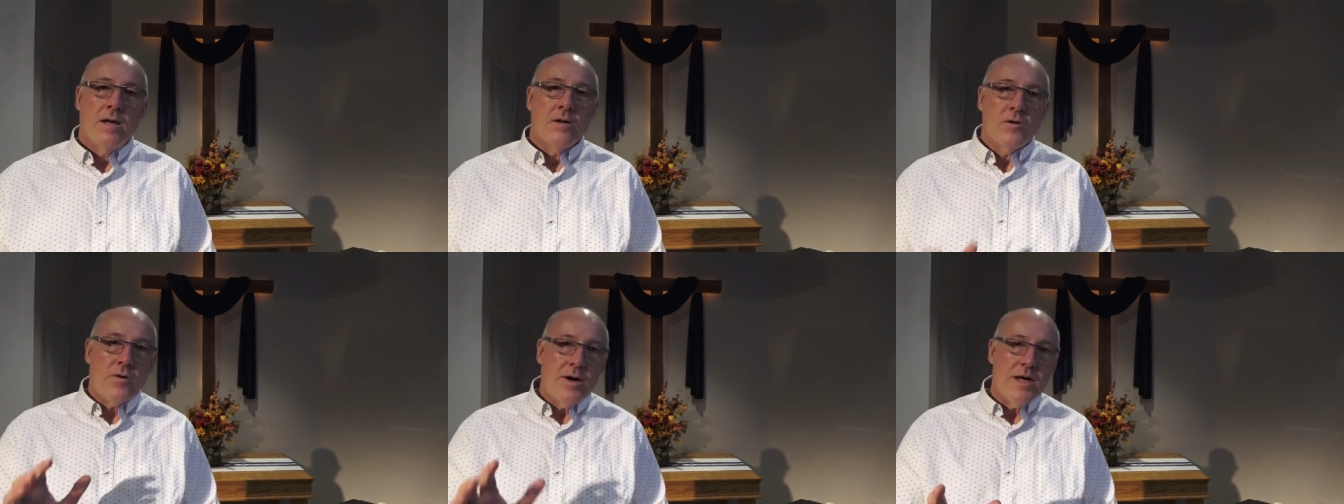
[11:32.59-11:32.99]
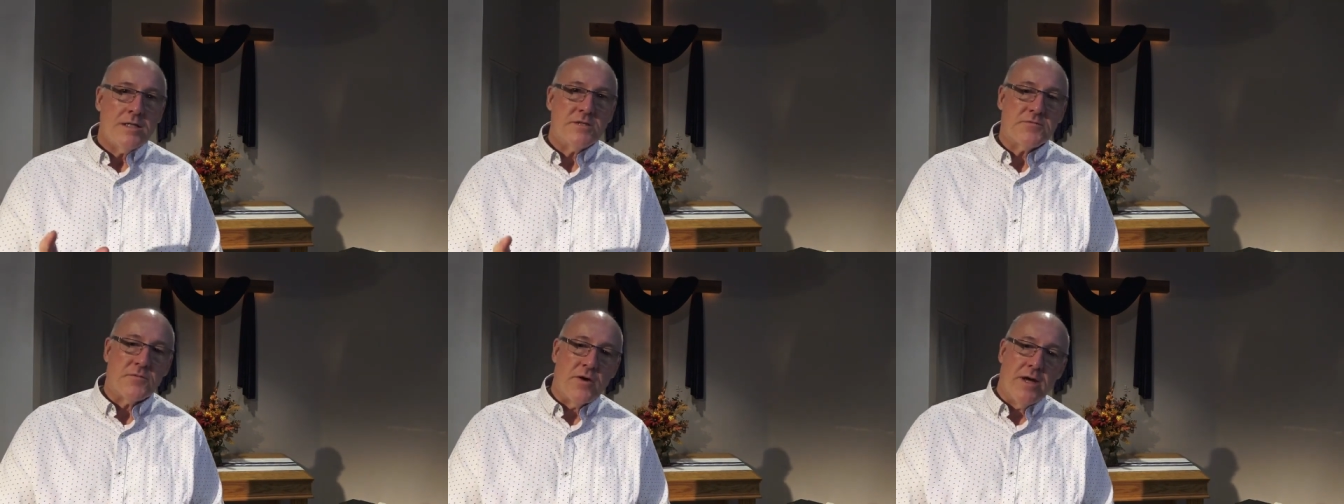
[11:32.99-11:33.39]

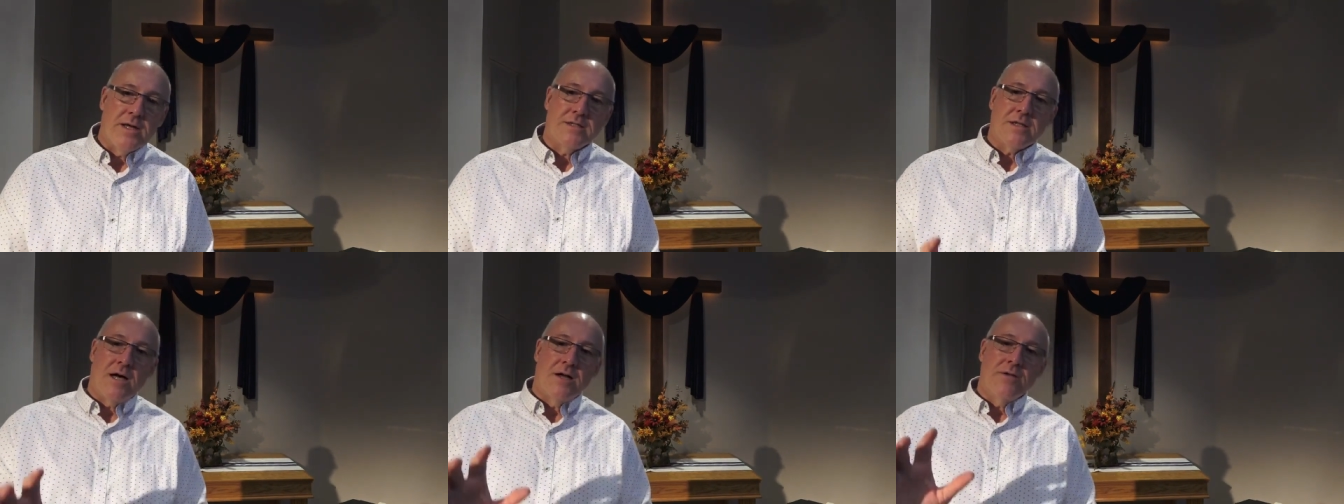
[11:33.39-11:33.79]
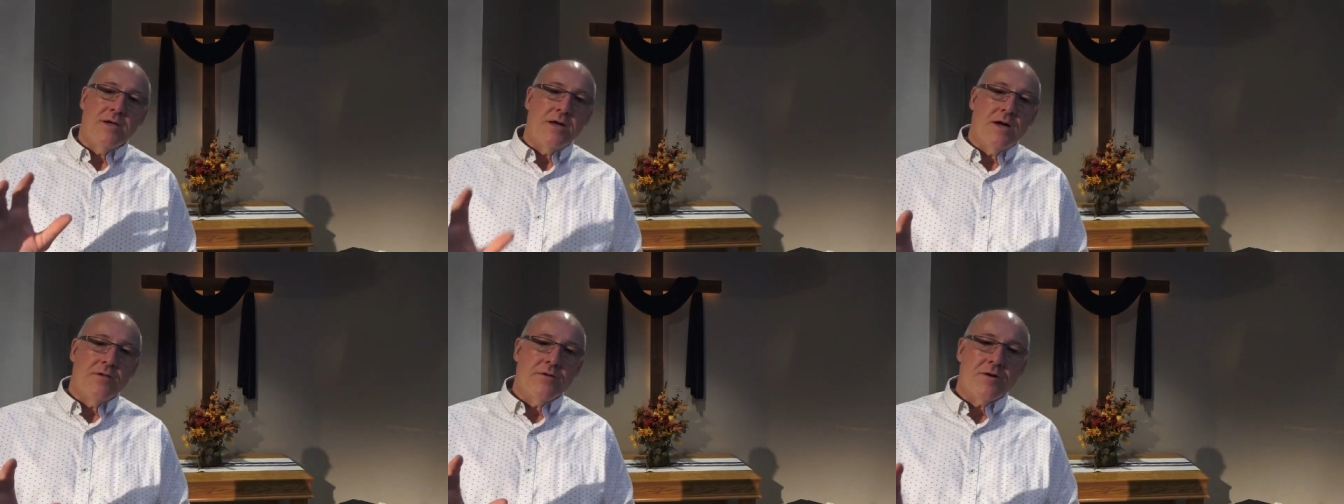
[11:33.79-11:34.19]
Grace, friends, on
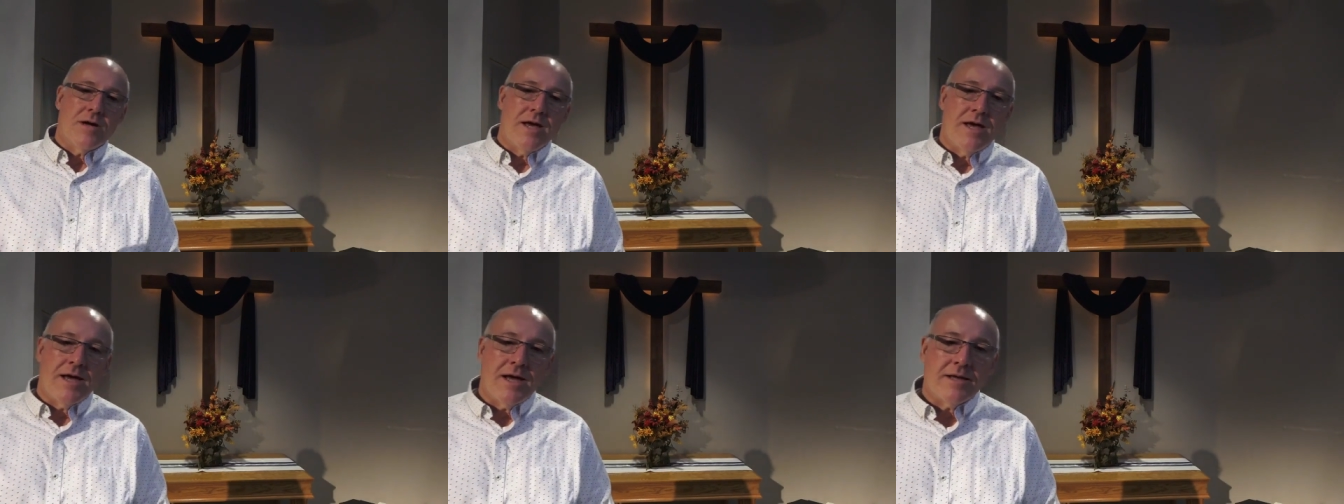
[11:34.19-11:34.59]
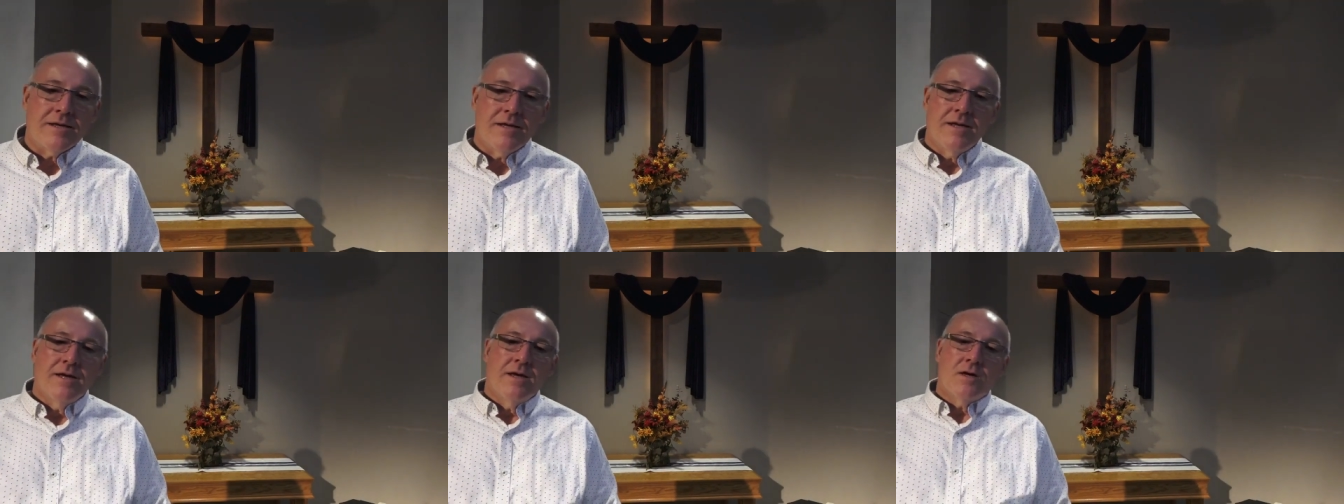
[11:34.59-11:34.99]
the other
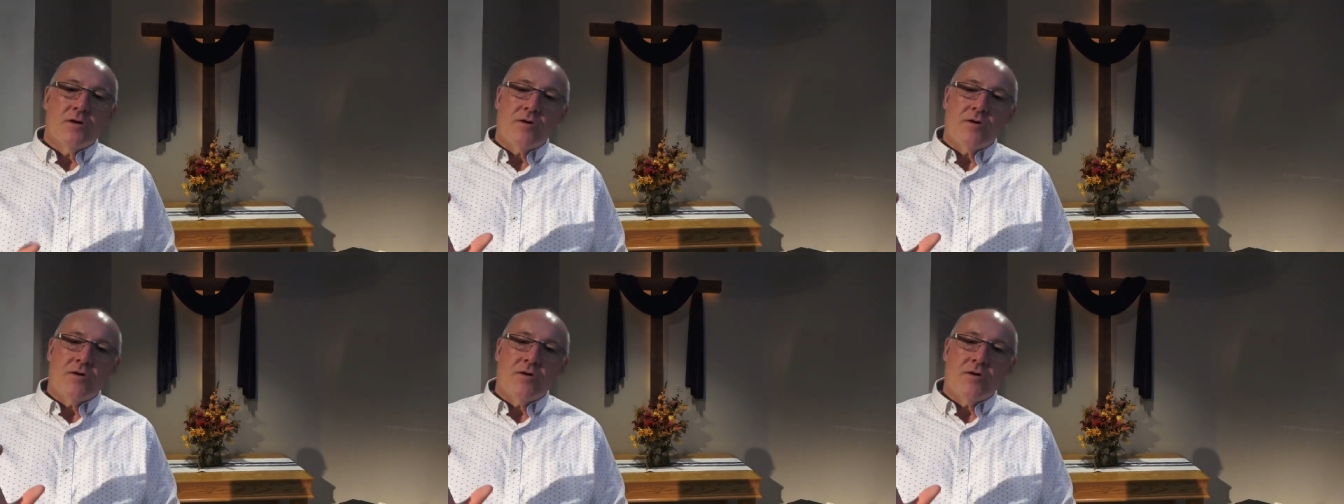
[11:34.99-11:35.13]
hand,